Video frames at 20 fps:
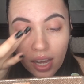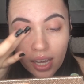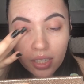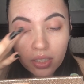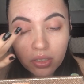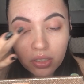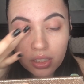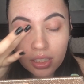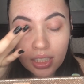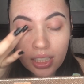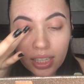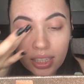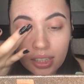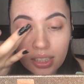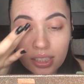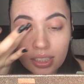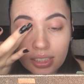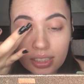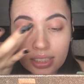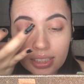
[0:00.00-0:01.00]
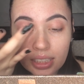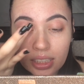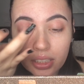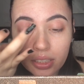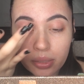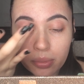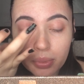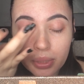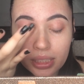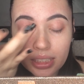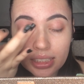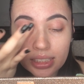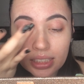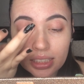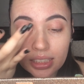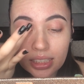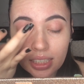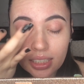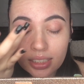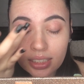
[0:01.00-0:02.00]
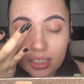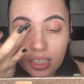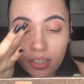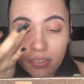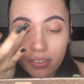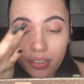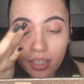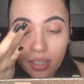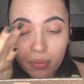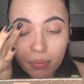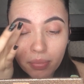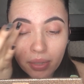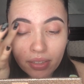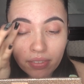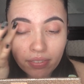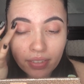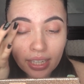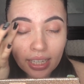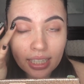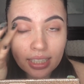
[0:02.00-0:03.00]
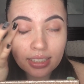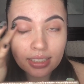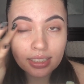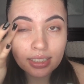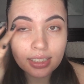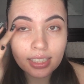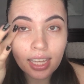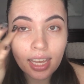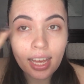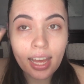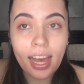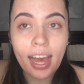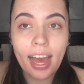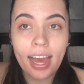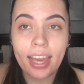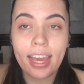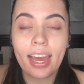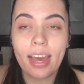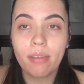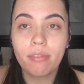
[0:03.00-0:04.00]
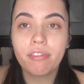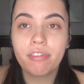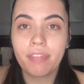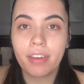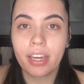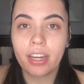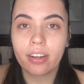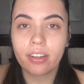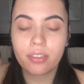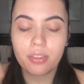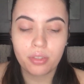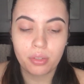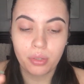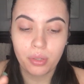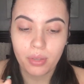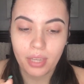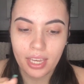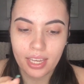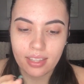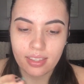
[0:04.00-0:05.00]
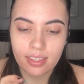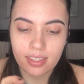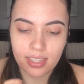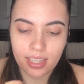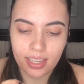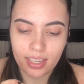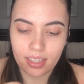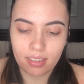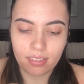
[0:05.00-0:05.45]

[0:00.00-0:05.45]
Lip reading: usually like the concealer because it does cover up my veins. I am fair, so you can't see